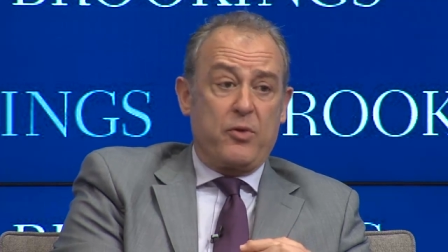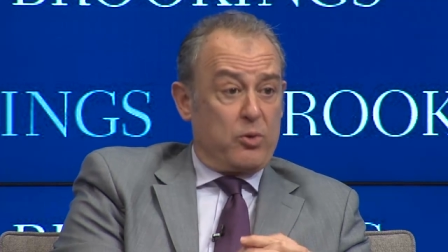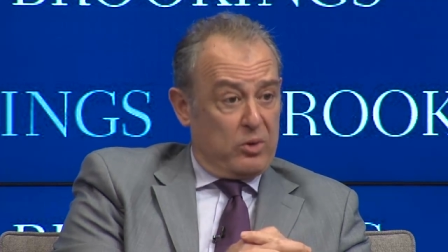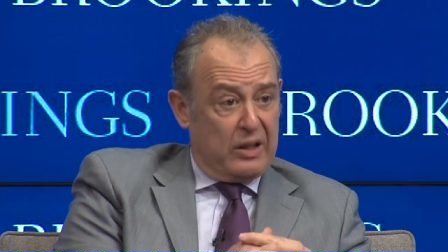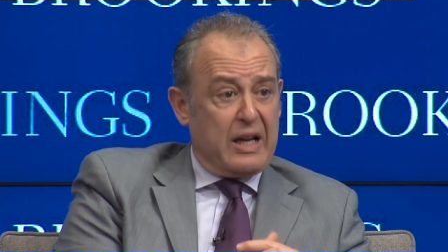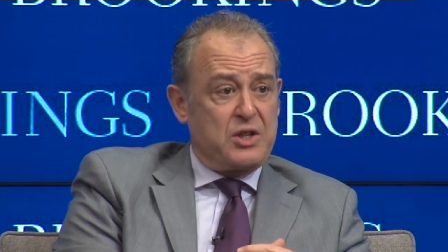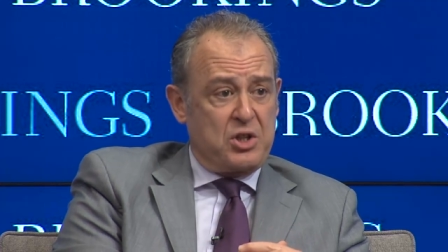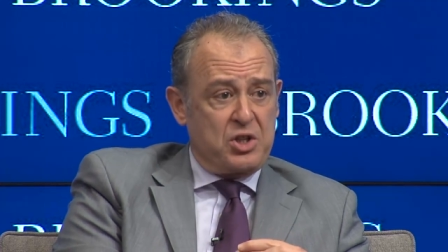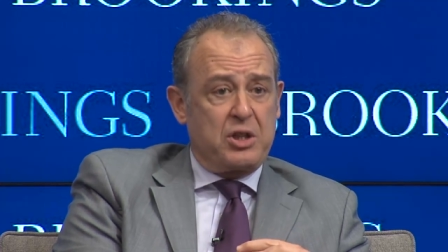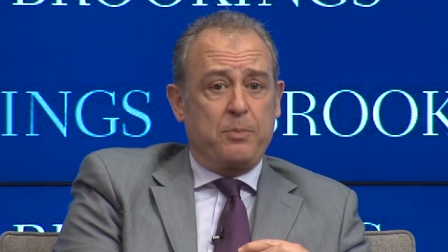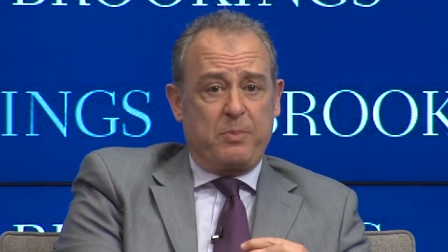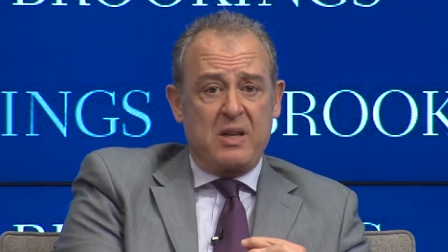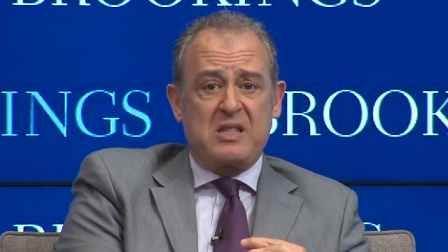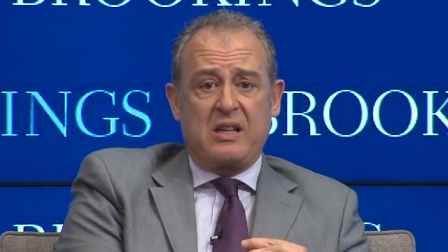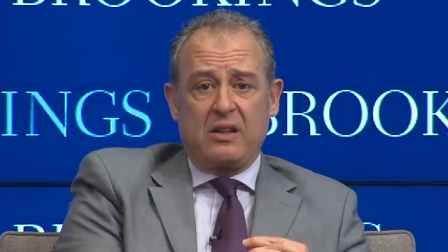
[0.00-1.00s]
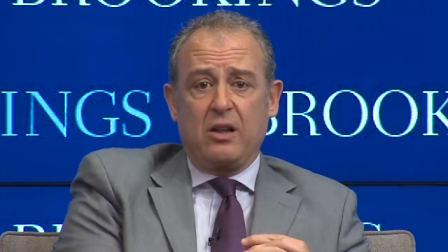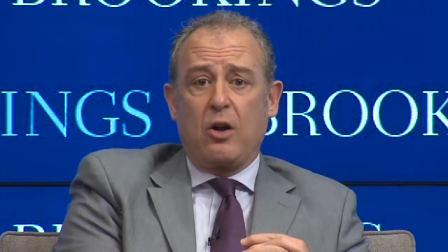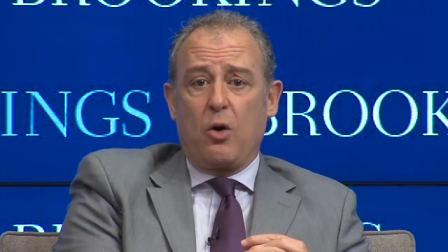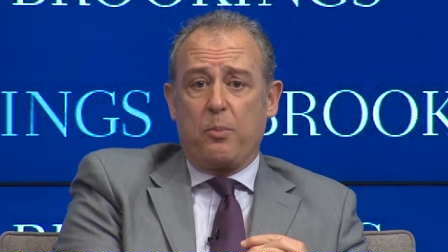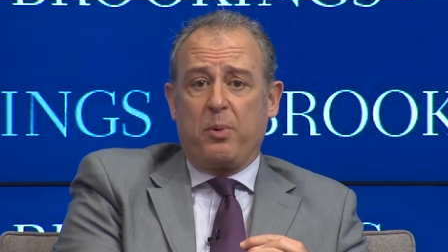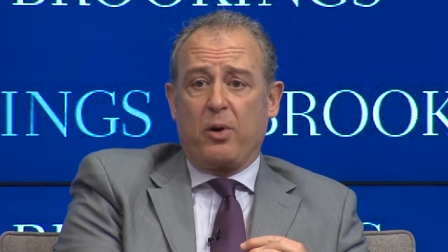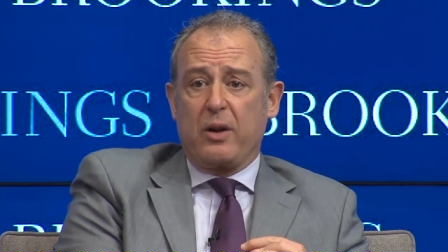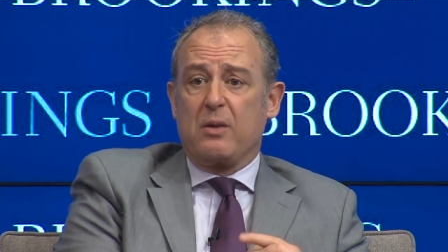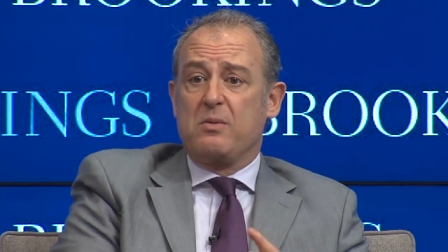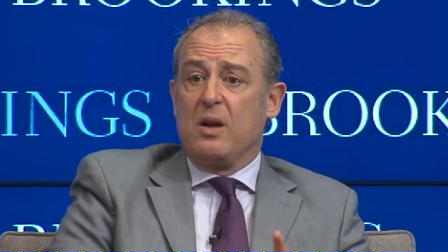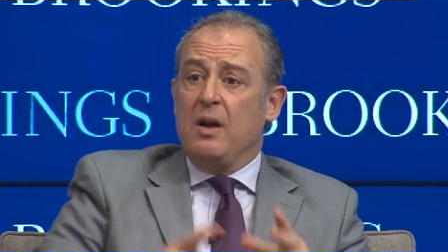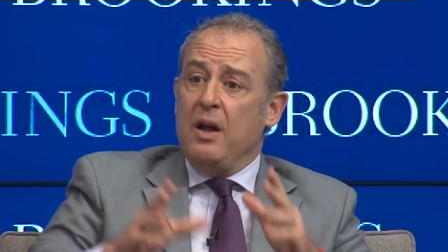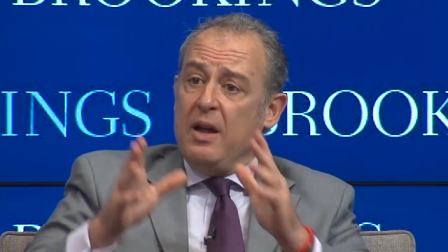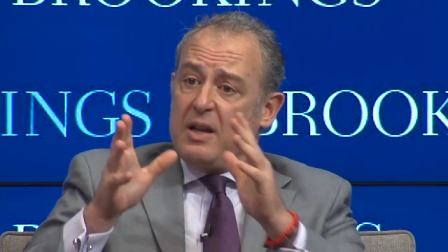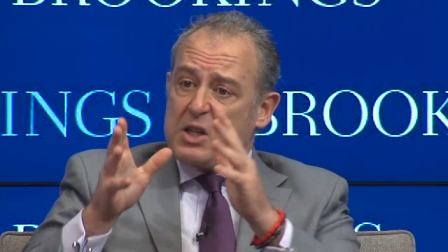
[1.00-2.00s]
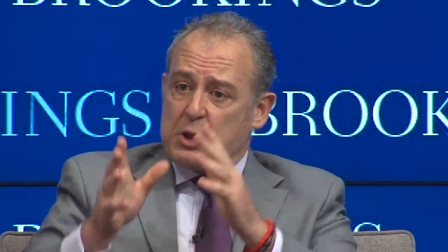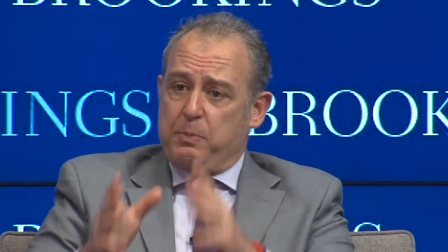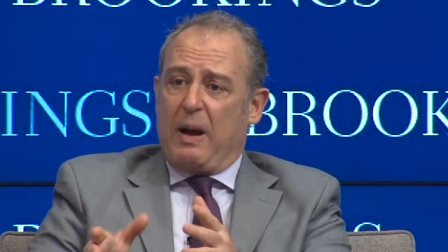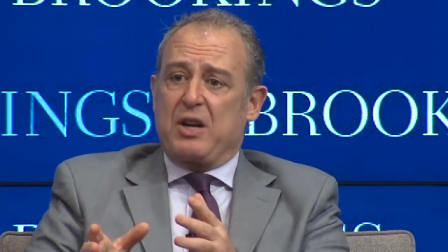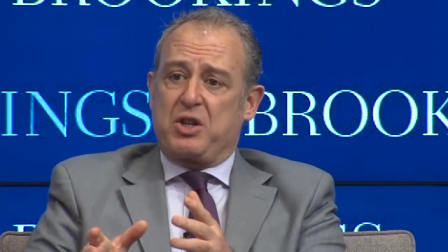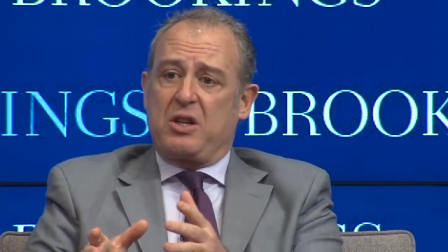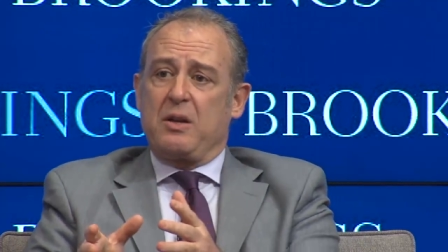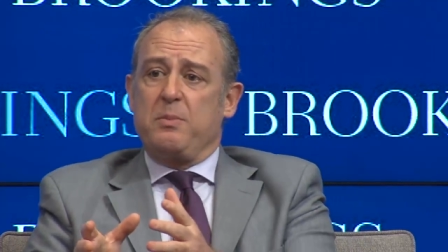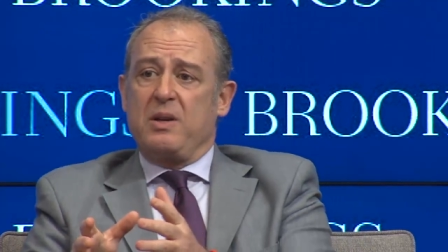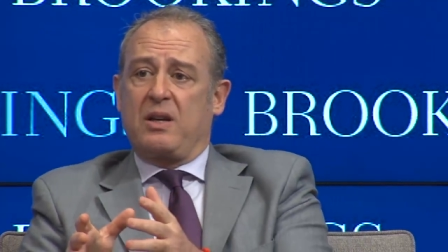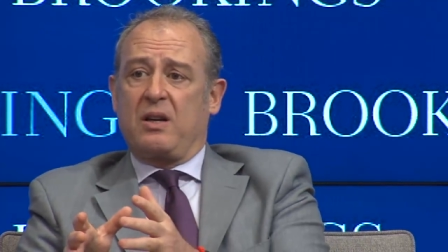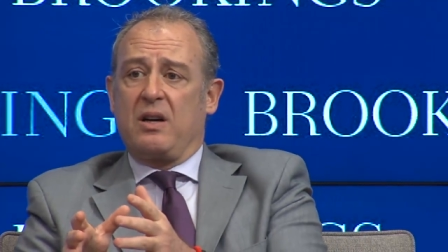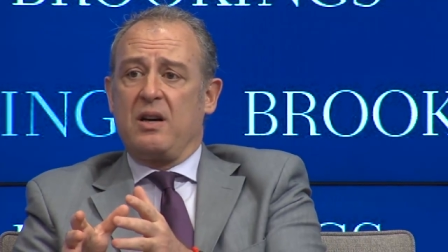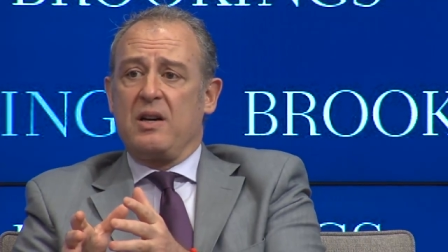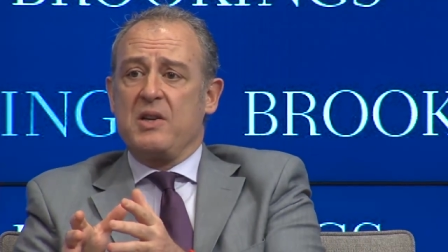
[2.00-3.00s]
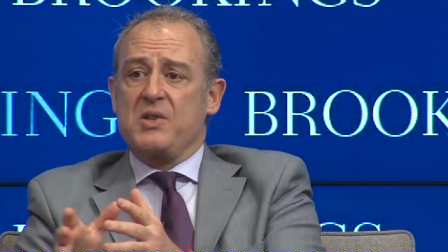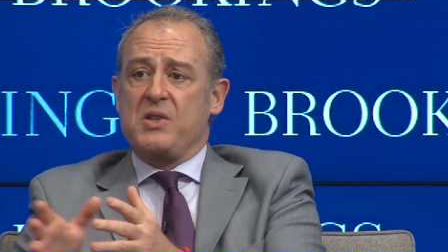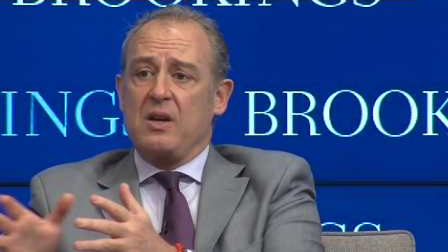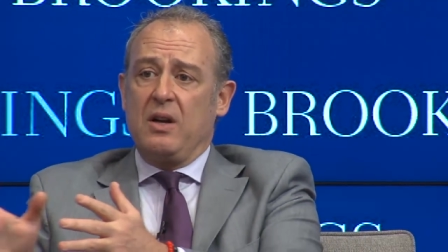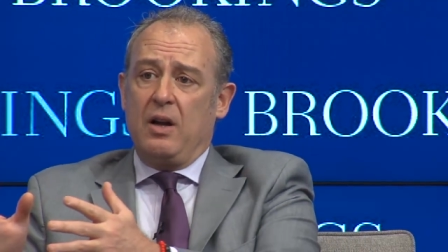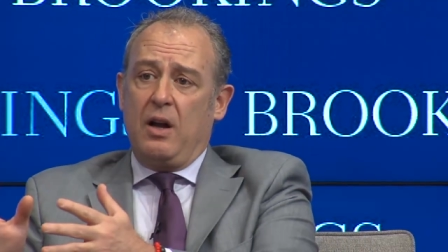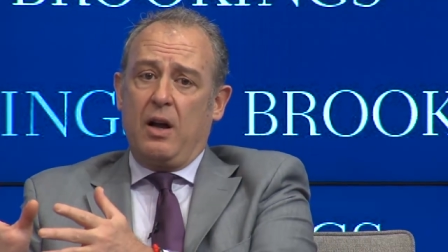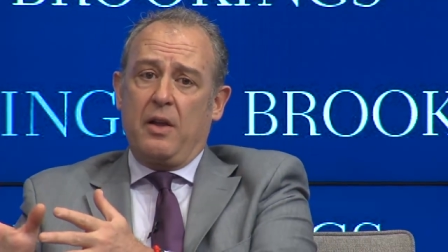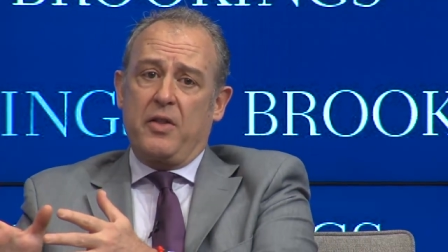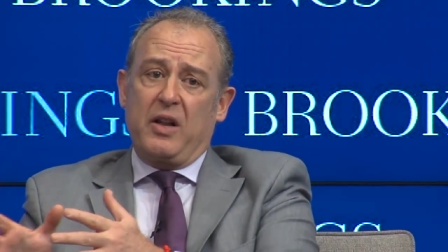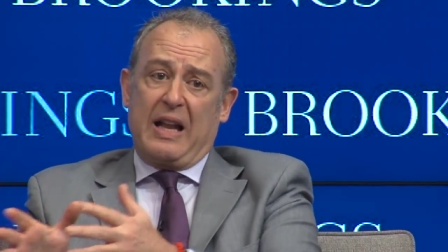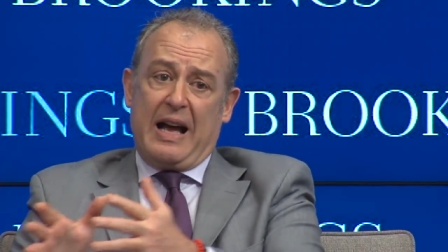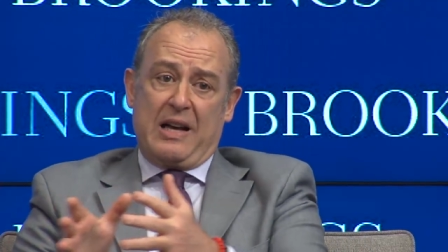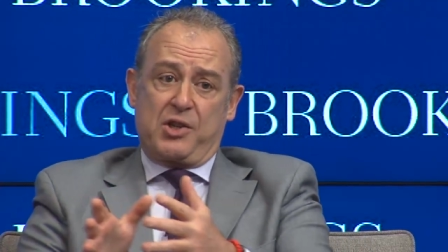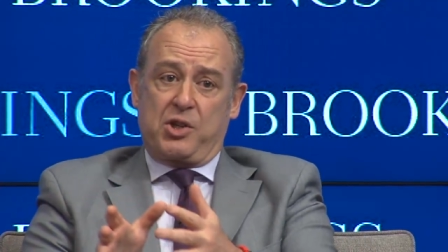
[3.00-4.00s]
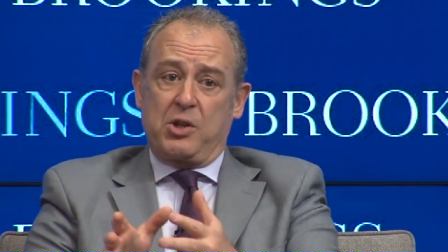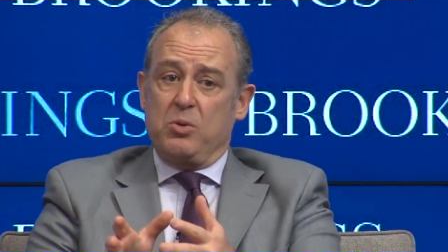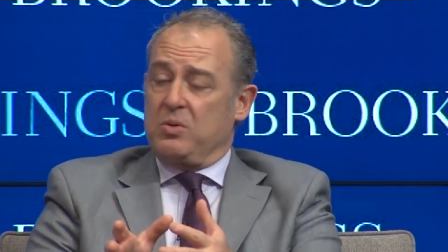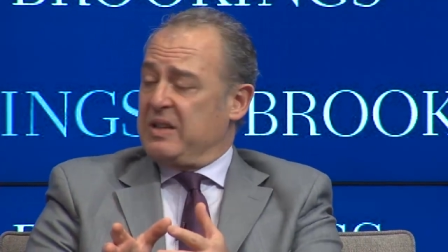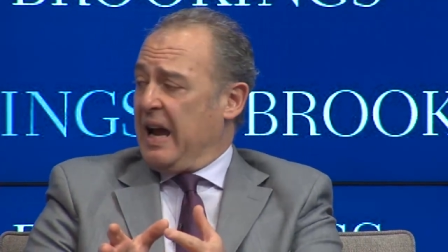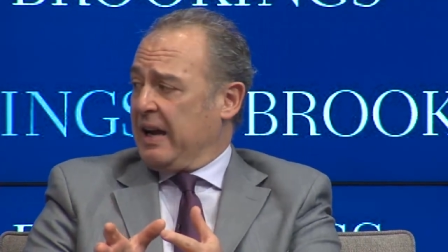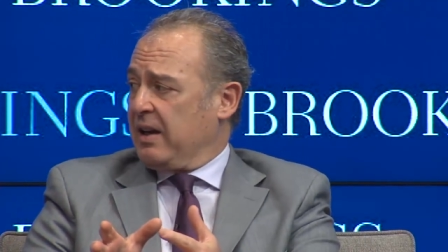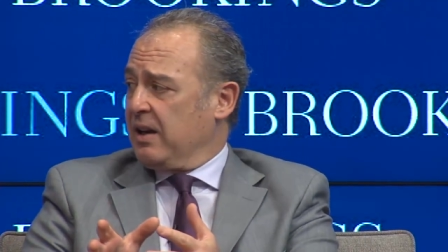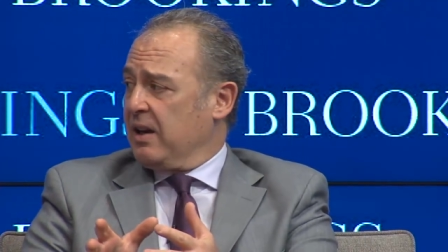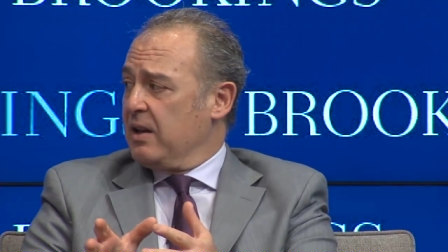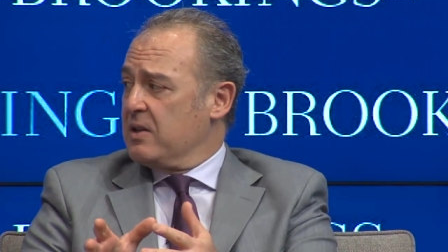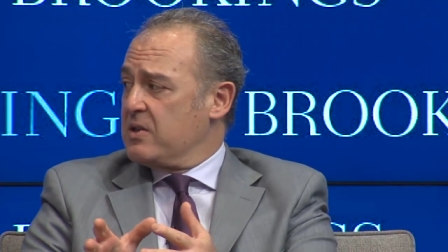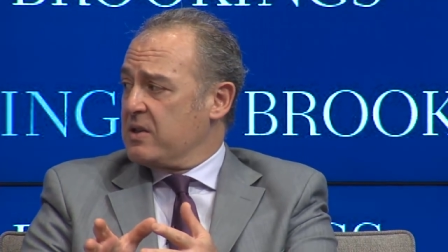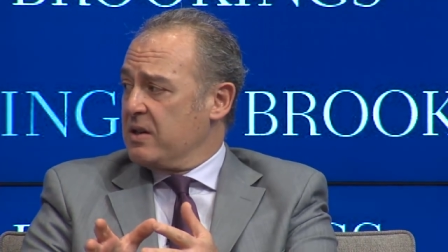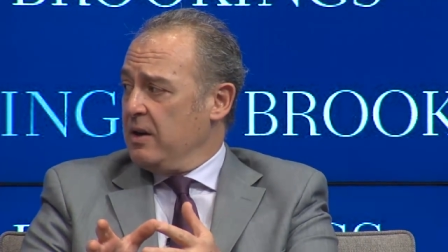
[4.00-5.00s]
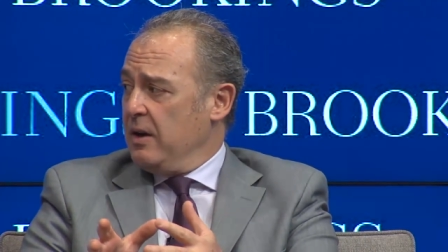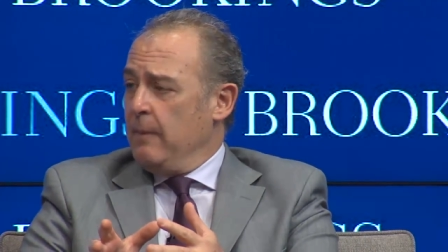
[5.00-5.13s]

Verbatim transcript: the relationship is at a low point, especially because the last two decades